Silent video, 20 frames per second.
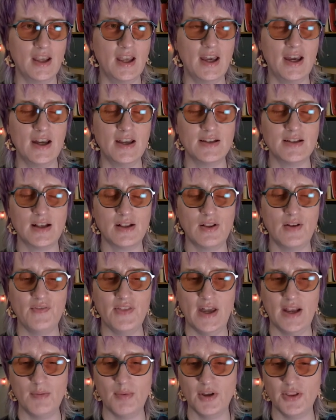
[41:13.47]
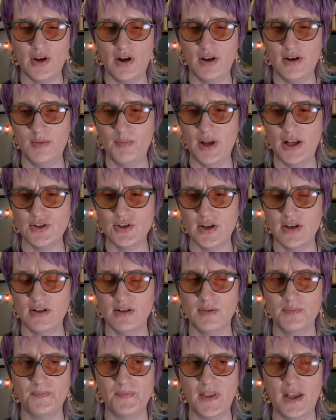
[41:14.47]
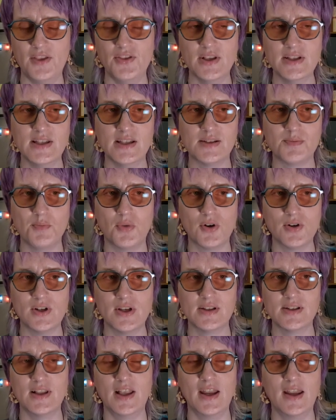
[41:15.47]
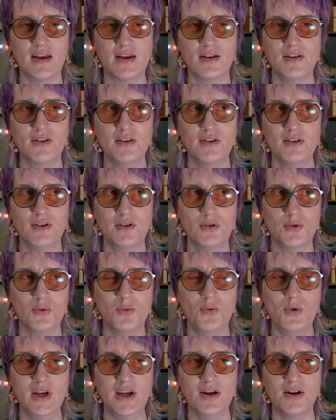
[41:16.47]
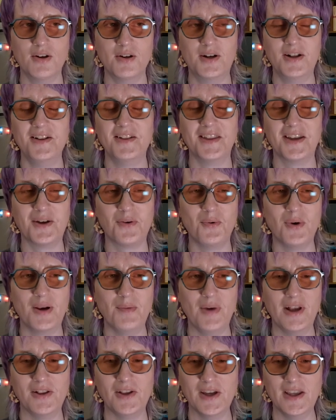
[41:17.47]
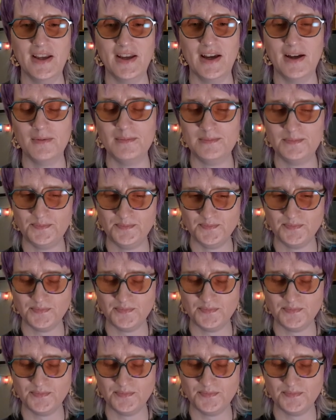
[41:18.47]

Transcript: And I love that about the Haunted Mansion. And this is more just like weird, like what am I looking at?